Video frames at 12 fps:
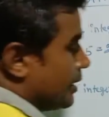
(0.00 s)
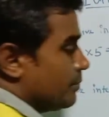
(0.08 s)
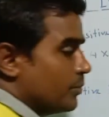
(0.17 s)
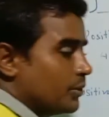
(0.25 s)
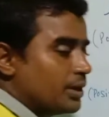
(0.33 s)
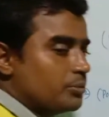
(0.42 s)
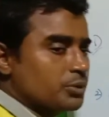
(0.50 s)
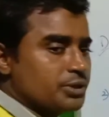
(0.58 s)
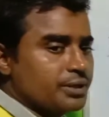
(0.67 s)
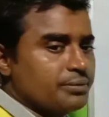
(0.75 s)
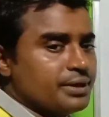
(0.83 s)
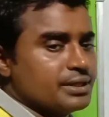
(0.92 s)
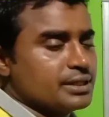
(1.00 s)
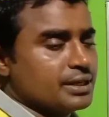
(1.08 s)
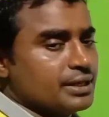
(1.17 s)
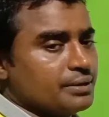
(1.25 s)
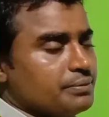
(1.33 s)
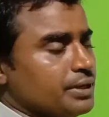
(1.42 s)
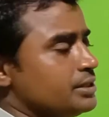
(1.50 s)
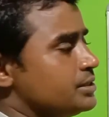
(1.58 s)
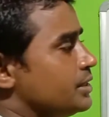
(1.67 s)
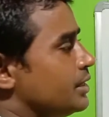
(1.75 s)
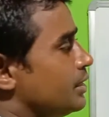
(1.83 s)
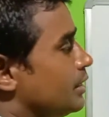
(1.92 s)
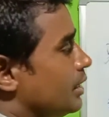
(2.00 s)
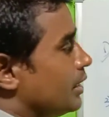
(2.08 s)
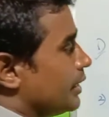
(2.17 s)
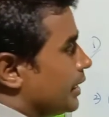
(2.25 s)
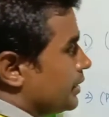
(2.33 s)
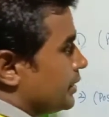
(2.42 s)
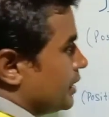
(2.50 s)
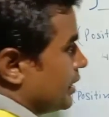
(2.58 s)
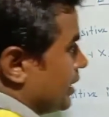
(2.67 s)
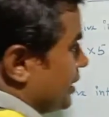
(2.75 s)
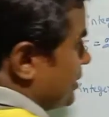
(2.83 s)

both are positive integer, that means 99 is a